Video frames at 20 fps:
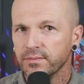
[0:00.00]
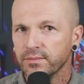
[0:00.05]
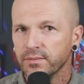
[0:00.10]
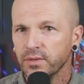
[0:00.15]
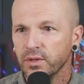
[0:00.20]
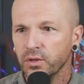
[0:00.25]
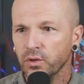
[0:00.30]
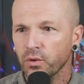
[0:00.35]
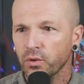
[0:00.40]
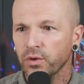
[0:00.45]

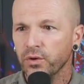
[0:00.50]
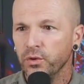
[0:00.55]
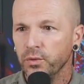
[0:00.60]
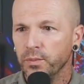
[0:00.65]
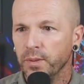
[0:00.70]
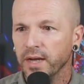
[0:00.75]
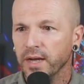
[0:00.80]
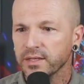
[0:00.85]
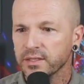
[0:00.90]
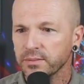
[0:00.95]
your new
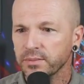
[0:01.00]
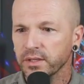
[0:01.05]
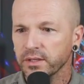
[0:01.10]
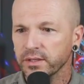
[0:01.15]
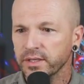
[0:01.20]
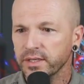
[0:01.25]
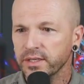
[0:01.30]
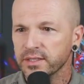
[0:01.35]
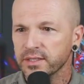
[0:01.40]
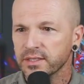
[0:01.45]

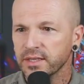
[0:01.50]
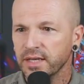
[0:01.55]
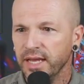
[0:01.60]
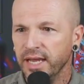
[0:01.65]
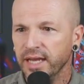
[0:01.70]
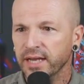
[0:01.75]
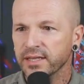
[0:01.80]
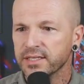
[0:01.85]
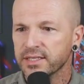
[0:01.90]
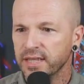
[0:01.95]
possibilities
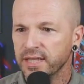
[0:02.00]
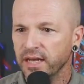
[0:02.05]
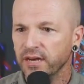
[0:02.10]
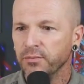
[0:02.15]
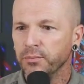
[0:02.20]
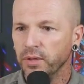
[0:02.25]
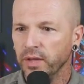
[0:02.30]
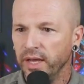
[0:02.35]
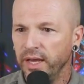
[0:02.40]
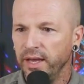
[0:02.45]
in a state of
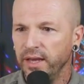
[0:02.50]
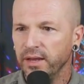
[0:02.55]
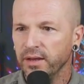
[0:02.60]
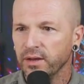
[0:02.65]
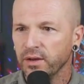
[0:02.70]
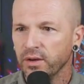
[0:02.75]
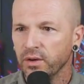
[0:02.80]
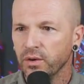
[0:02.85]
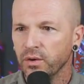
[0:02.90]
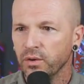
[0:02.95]
play
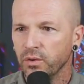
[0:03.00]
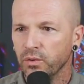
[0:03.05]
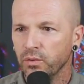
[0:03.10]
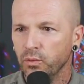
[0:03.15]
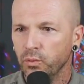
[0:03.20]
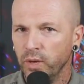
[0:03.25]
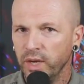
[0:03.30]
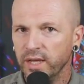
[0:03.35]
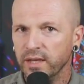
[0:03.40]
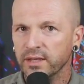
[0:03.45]

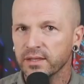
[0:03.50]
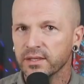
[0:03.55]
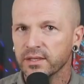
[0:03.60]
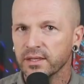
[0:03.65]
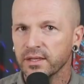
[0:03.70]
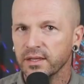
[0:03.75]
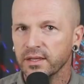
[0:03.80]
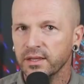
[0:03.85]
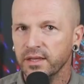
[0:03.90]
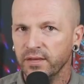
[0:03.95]
with
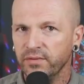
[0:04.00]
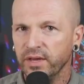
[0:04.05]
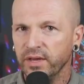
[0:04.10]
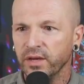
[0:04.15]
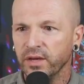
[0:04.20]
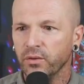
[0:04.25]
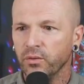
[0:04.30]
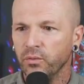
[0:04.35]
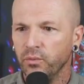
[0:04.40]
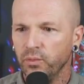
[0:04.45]
living
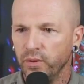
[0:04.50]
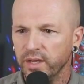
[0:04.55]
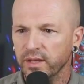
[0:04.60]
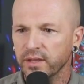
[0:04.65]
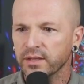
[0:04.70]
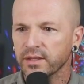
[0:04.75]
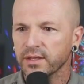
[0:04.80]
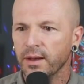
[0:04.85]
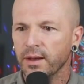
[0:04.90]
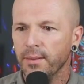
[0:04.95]

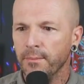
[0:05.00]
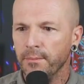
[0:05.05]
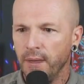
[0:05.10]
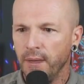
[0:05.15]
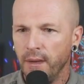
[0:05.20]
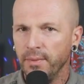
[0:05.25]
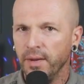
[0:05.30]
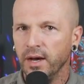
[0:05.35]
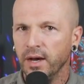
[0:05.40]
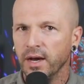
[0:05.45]
with
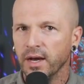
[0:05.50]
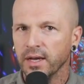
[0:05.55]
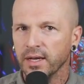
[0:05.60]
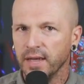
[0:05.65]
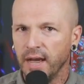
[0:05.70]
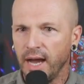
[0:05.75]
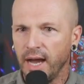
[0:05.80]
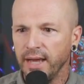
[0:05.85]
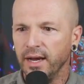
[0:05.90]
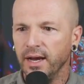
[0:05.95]
Mama
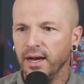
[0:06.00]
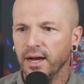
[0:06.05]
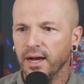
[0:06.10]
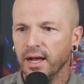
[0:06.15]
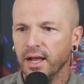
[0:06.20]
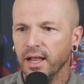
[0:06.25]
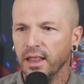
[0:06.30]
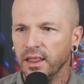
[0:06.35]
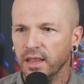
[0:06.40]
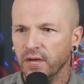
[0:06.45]
Gaia.
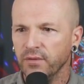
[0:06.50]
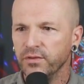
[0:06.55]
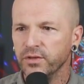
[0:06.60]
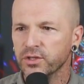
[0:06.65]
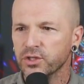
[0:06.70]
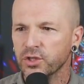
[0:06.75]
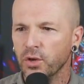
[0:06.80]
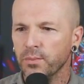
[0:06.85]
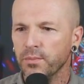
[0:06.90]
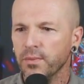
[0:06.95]
Love you
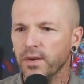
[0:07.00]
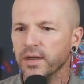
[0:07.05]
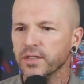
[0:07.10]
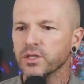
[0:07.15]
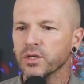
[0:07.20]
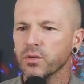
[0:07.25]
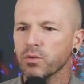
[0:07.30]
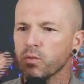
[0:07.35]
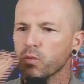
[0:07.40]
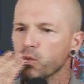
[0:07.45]
so
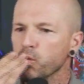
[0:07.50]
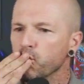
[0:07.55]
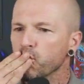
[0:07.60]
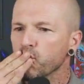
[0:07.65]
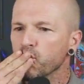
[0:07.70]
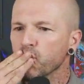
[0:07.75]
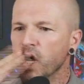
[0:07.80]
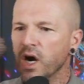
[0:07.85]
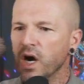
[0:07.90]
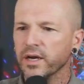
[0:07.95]
much.
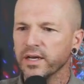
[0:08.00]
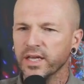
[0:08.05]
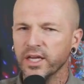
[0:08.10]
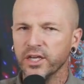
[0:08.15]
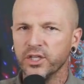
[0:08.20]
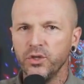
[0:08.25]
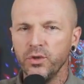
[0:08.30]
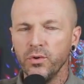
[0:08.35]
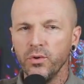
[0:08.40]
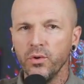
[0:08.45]
Mwah.
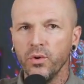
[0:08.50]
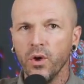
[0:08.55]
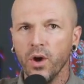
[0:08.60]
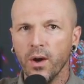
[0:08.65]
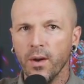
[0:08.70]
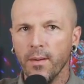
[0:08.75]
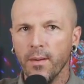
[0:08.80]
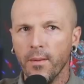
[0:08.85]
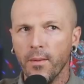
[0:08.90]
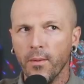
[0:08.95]
Catch you
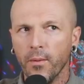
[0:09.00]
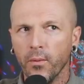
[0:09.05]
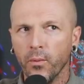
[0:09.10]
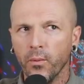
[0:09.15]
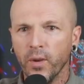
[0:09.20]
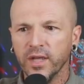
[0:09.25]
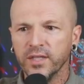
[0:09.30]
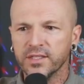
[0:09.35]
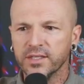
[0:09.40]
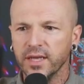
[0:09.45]

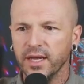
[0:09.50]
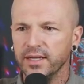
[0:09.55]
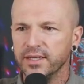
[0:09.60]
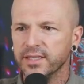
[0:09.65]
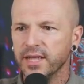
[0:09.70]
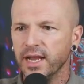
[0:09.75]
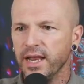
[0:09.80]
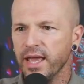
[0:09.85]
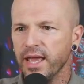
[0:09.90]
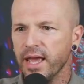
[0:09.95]
Wednesday,
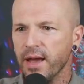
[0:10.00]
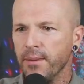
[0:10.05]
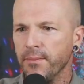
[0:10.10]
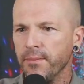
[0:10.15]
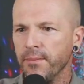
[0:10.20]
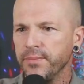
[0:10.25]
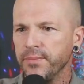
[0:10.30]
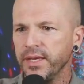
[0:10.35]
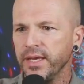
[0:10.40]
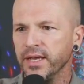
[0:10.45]
10 a.m.
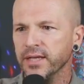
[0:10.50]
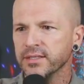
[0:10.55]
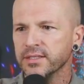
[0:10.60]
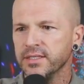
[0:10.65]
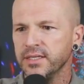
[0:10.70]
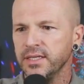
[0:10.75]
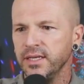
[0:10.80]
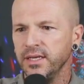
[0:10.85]
PST.